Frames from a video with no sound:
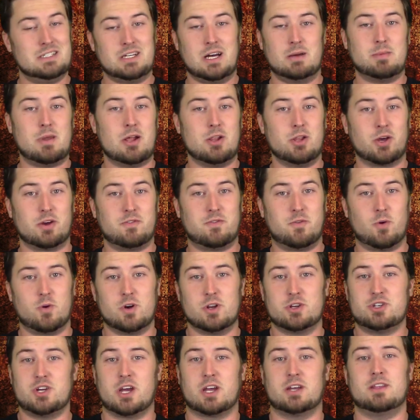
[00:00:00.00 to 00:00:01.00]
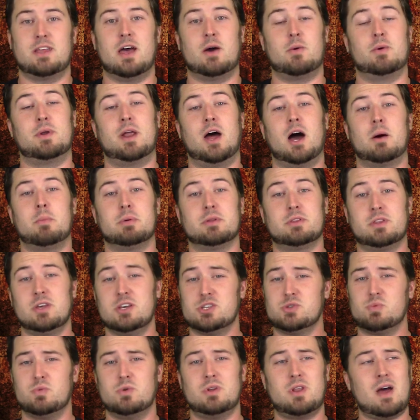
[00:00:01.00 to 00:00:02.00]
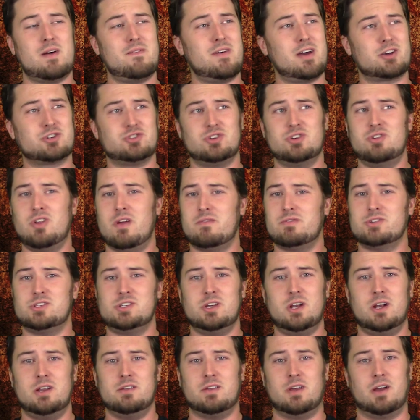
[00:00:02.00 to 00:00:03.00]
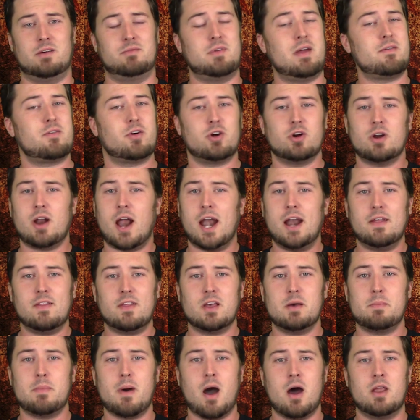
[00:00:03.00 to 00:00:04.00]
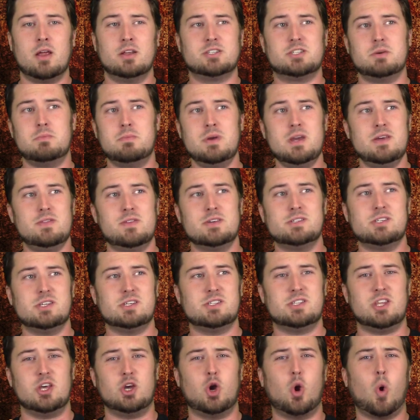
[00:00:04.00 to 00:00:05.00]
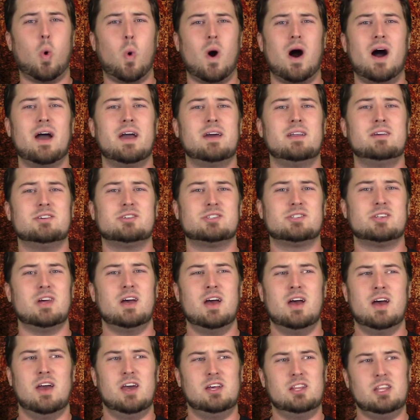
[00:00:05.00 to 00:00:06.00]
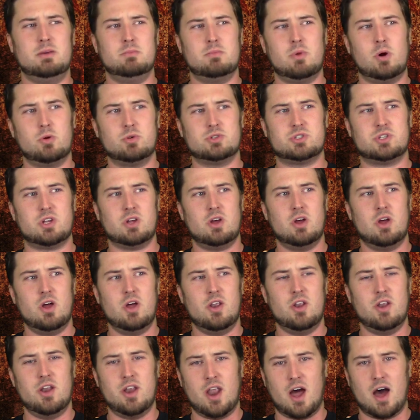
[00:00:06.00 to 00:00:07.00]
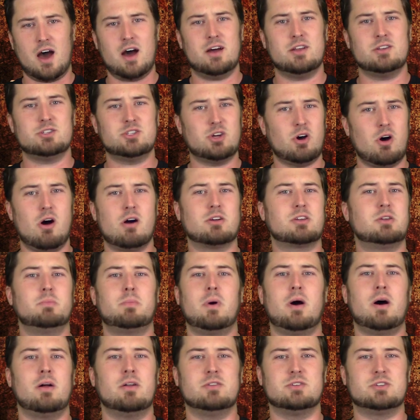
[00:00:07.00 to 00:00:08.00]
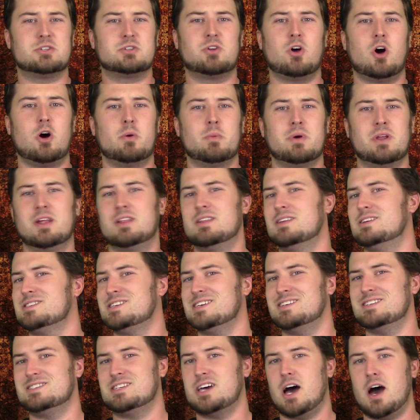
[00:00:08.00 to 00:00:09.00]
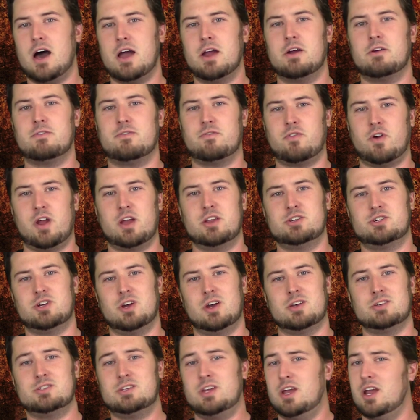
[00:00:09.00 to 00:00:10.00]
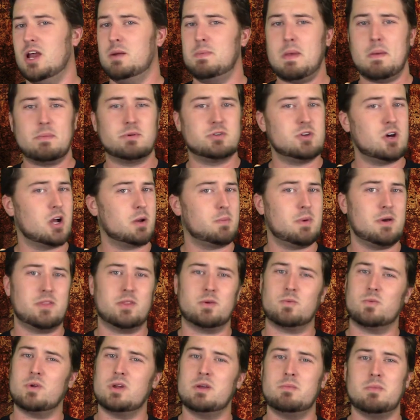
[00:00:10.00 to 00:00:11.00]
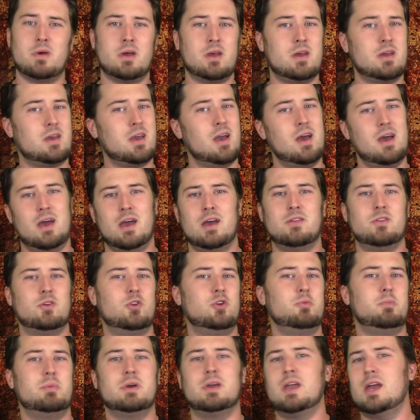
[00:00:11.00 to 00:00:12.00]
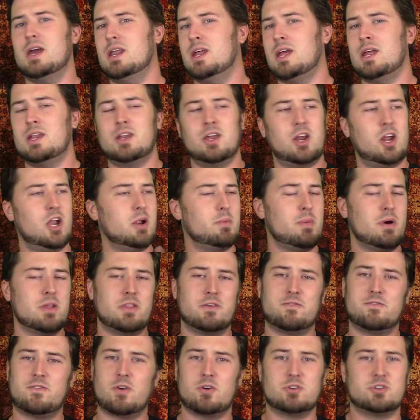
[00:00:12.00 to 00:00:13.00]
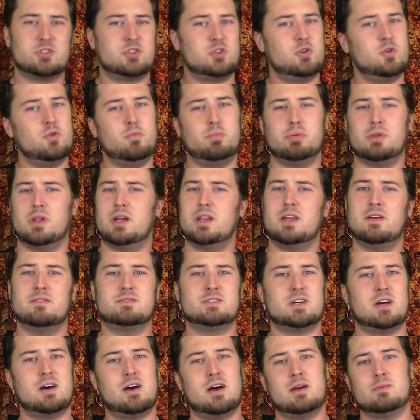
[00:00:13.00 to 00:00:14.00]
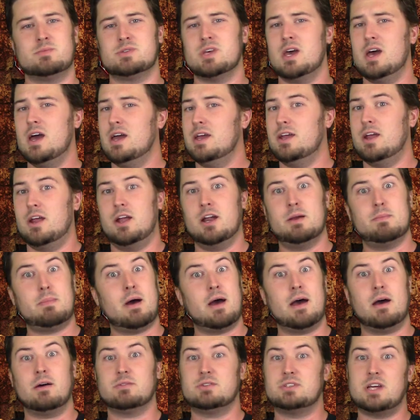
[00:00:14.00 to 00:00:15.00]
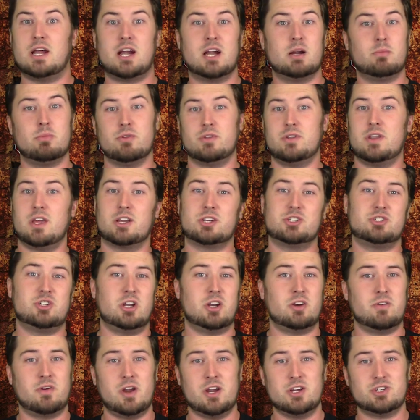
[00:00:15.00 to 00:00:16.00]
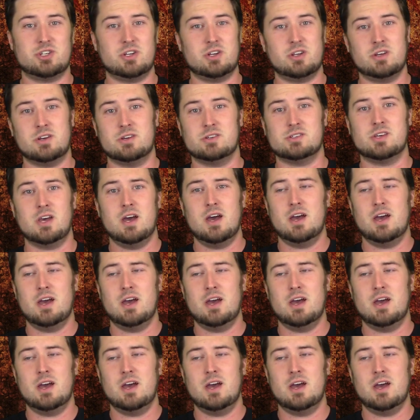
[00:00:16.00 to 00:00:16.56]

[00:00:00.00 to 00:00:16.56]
I'm not looking forward to checking that one out. But this one, I've actually never seen anything. I've never heard anything about it. To me, this is the quietest and the most non-talked about installment in this entire franchise. You hear people talk about the remake and The New Beginning. You hear about the first two plenty of times. You hear about how terrible The Next Generation is.